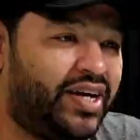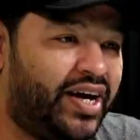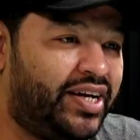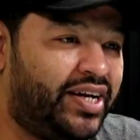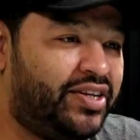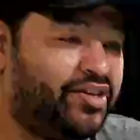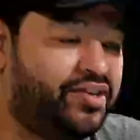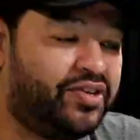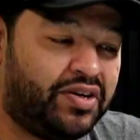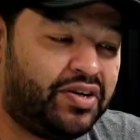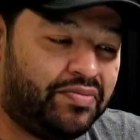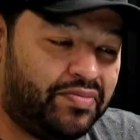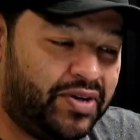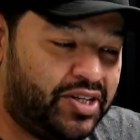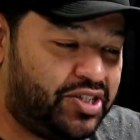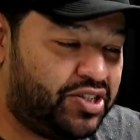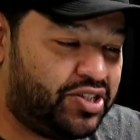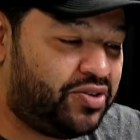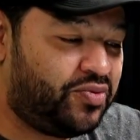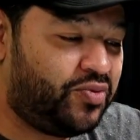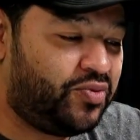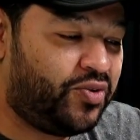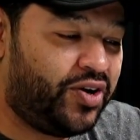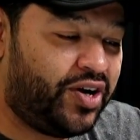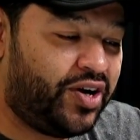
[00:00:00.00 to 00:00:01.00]
I do
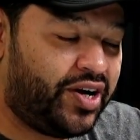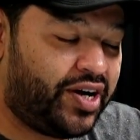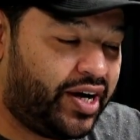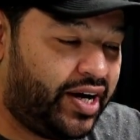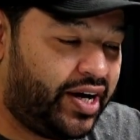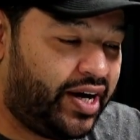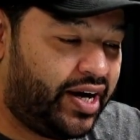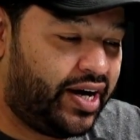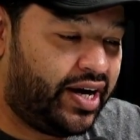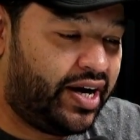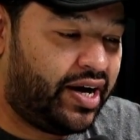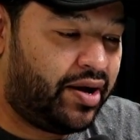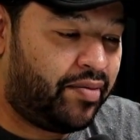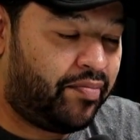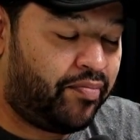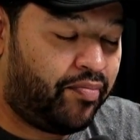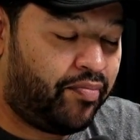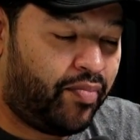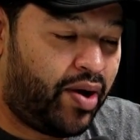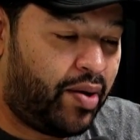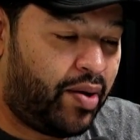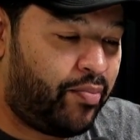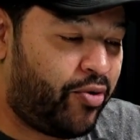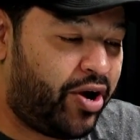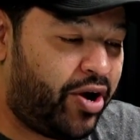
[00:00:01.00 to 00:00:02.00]
commission work.
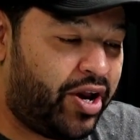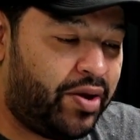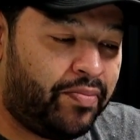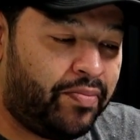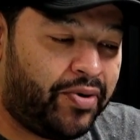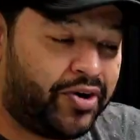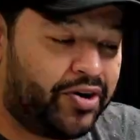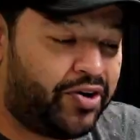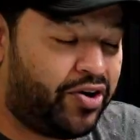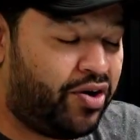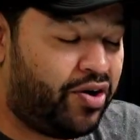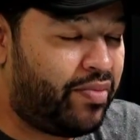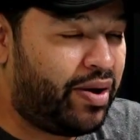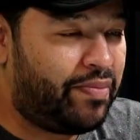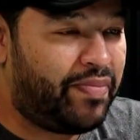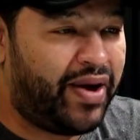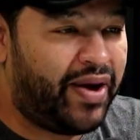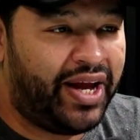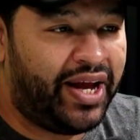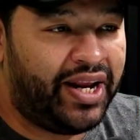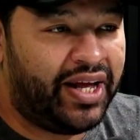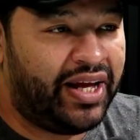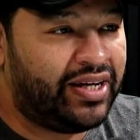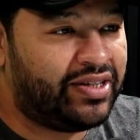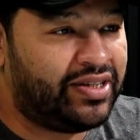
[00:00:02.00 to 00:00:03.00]
My bread and butter are my
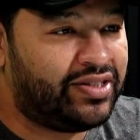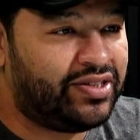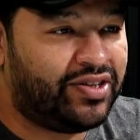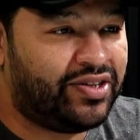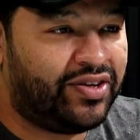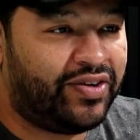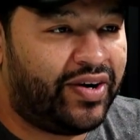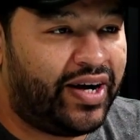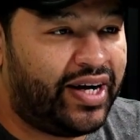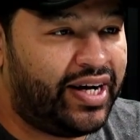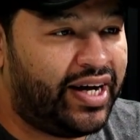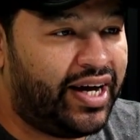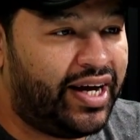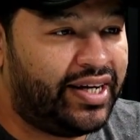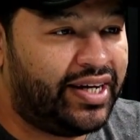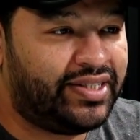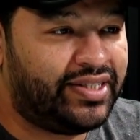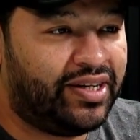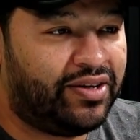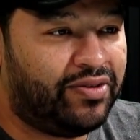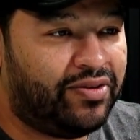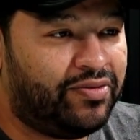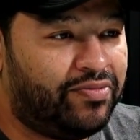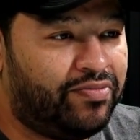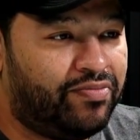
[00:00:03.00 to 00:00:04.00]
paintings, so I
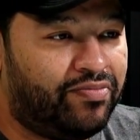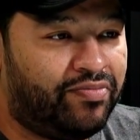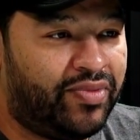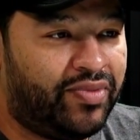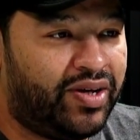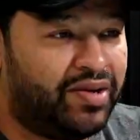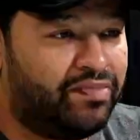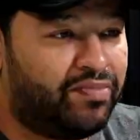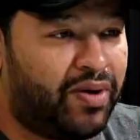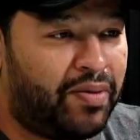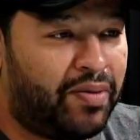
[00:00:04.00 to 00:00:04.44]
sell my